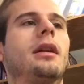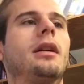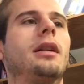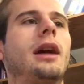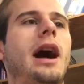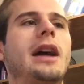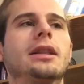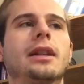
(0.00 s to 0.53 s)

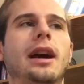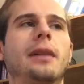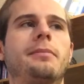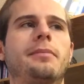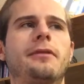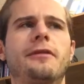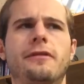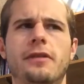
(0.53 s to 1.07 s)
uh, I, I
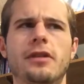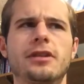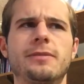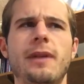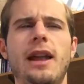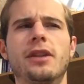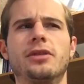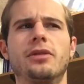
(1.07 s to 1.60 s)
prefer
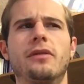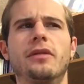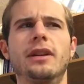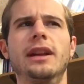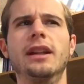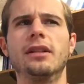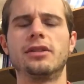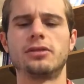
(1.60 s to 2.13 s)
Spanish over
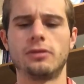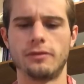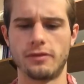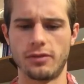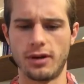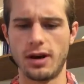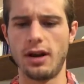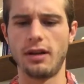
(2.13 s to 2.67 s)
English
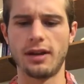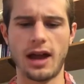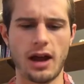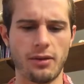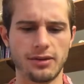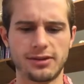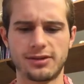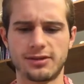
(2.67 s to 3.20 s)
overall and
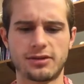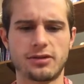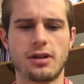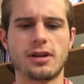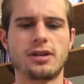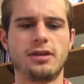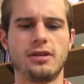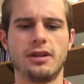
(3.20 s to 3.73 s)
how it's
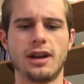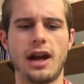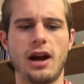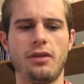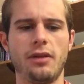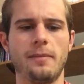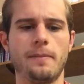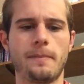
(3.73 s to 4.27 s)
structured and
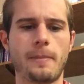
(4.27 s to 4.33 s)
how it